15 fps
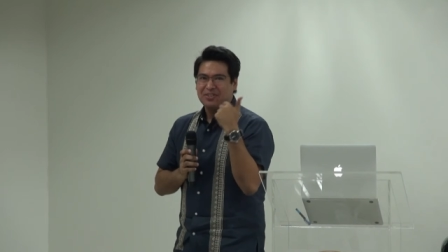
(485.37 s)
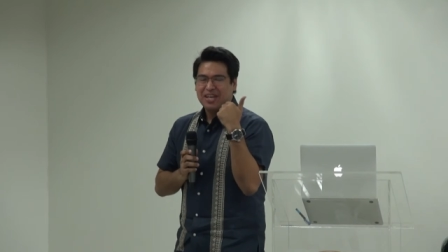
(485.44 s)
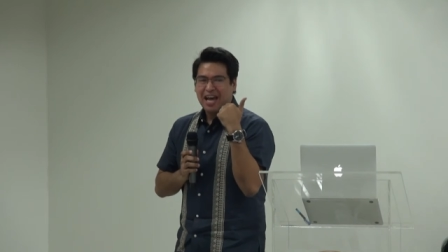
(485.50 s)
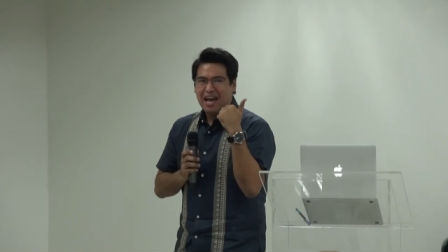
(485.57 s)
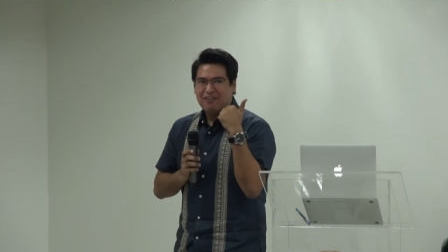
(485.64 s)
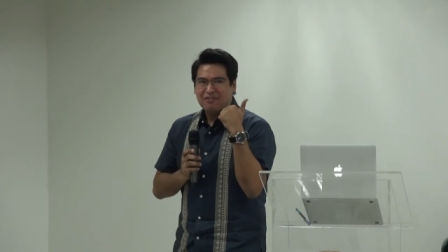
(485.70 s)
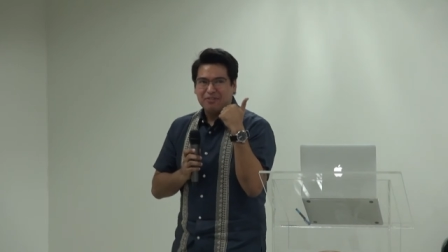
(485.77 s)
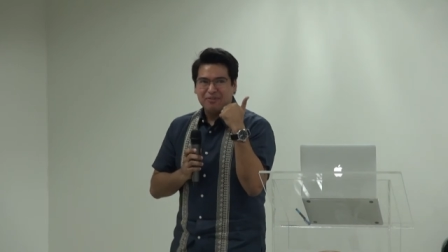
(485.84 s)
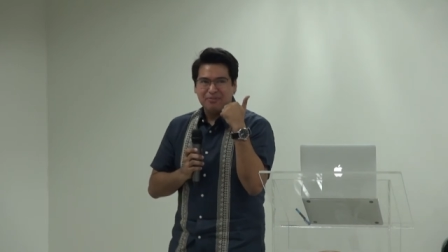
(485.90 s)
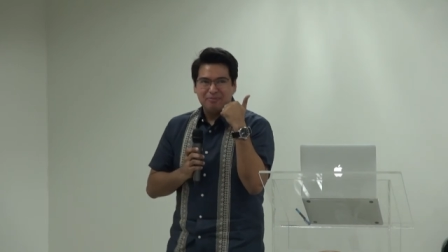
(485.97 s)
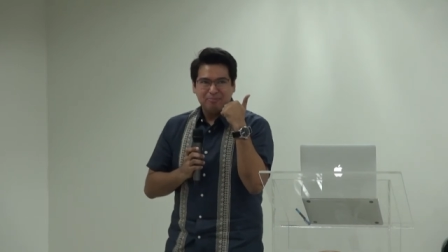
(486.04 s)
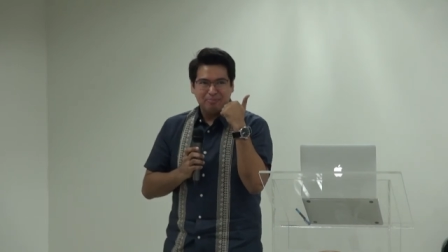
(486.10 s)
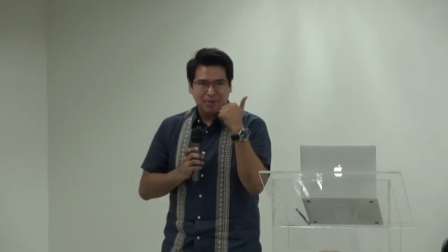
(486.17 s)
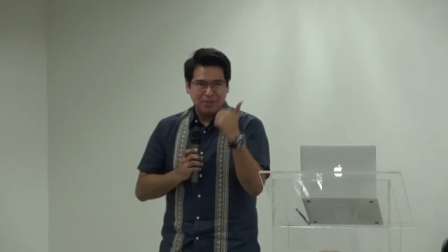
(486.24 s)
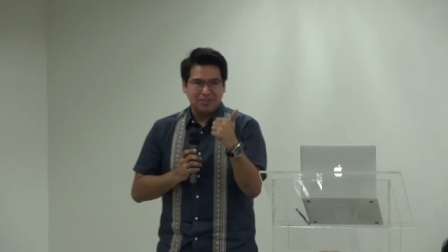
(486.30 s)
So you have
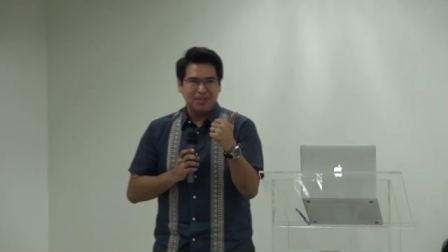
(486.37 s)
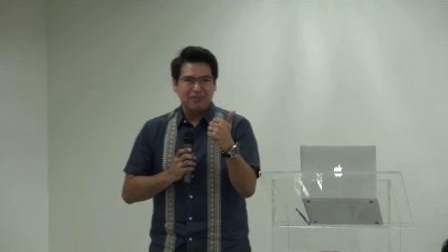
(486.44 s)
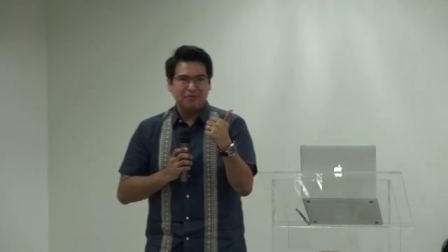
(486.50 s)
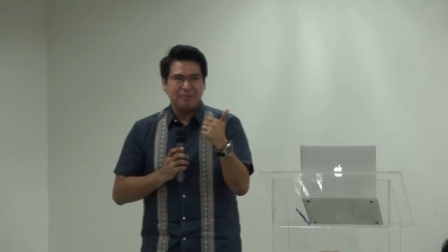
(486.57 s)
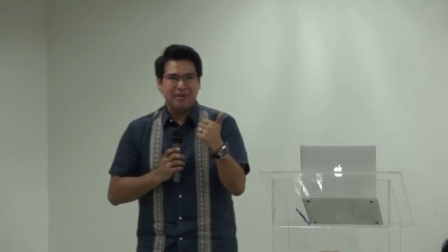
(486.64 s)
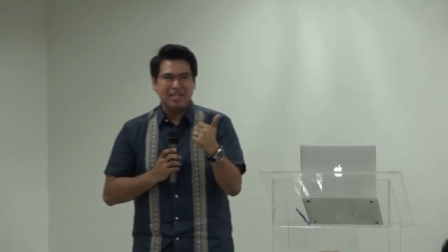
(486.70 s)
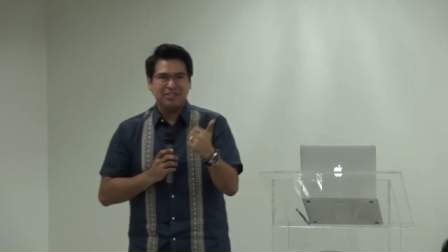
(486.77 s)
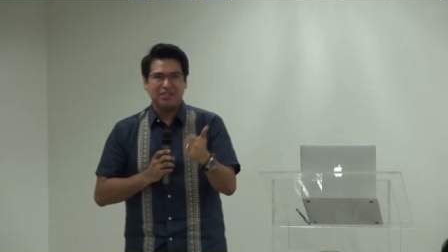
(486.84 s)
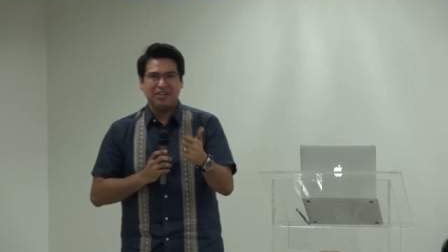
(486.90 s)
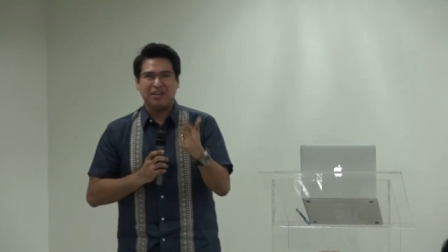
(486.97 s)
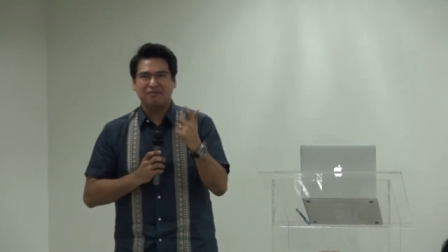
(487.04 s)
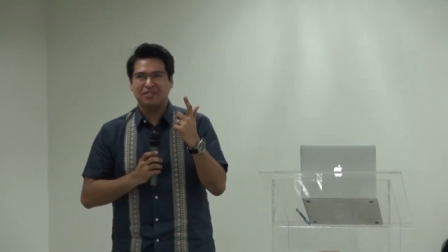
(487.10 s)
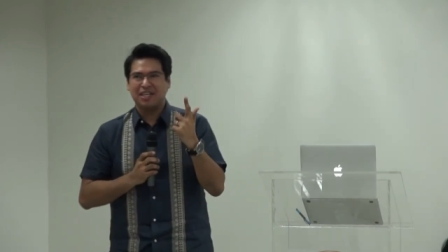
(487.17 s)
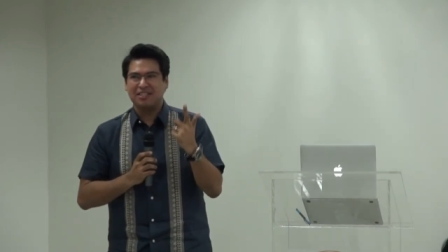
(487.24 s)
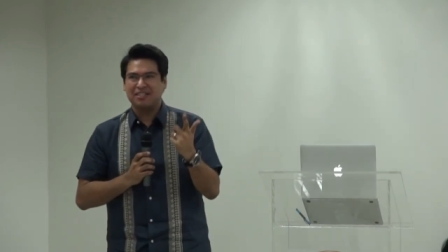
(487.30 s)
personal information, you
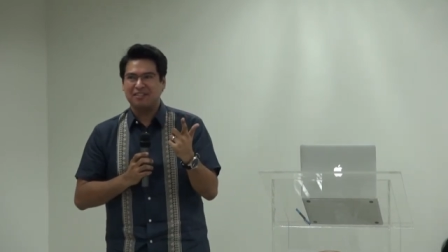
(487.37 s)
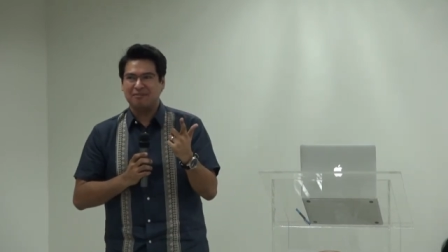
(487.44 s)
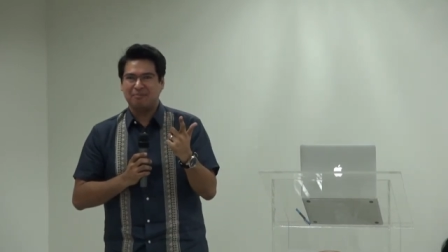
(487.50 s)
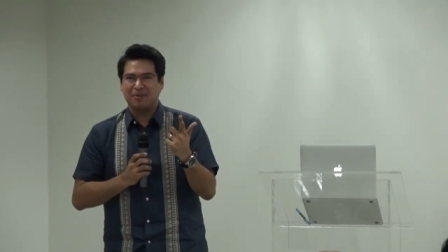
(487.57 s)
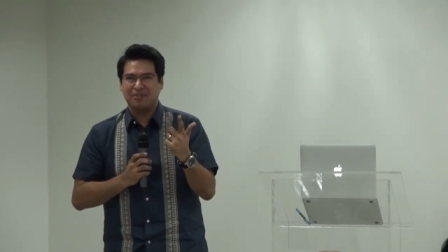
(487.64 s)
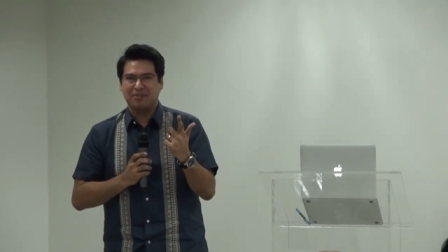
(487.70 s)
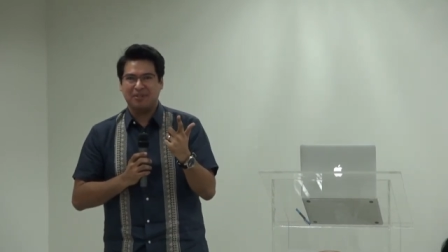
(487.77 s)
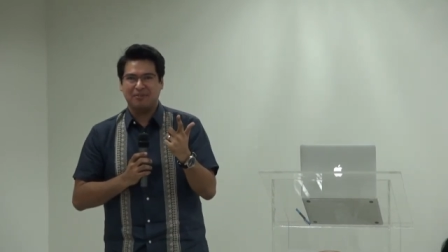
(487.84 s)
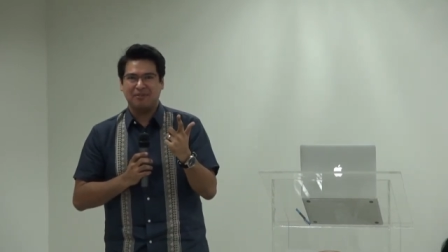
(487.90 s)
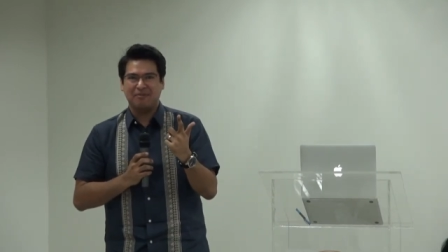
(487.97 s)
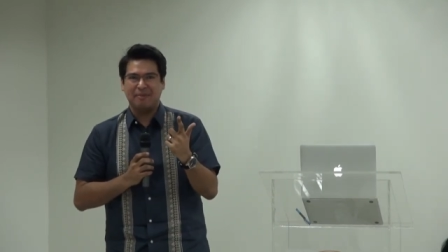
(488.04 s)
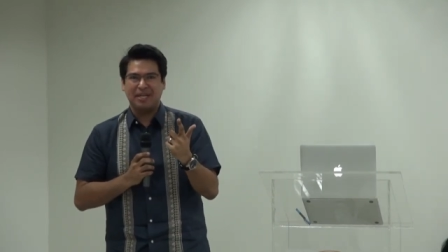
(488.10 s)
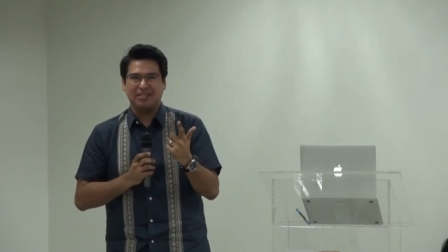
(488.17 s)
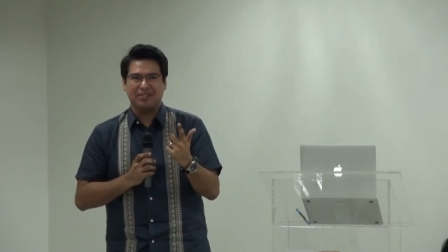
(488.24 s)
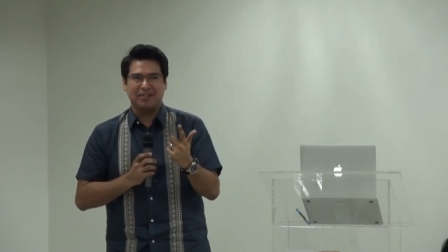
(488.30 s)
have sensitive personal
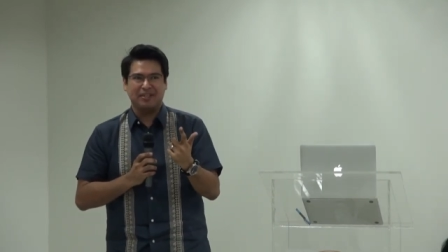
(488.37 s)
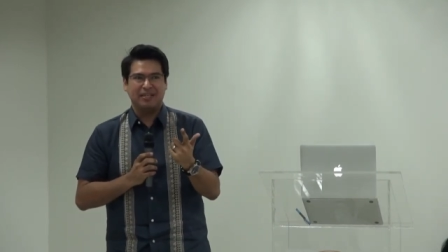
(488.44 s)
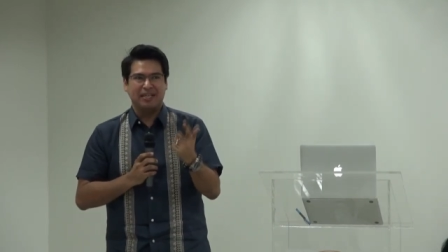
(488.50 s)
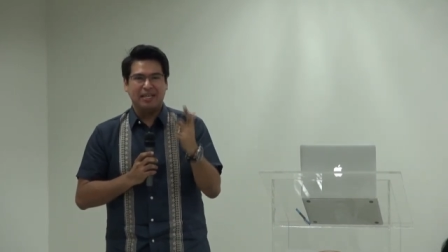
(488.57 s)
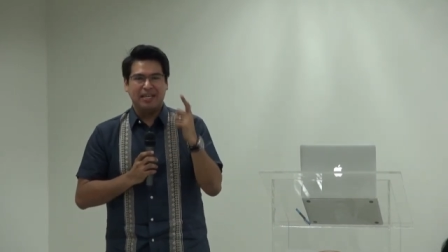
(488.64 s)
information.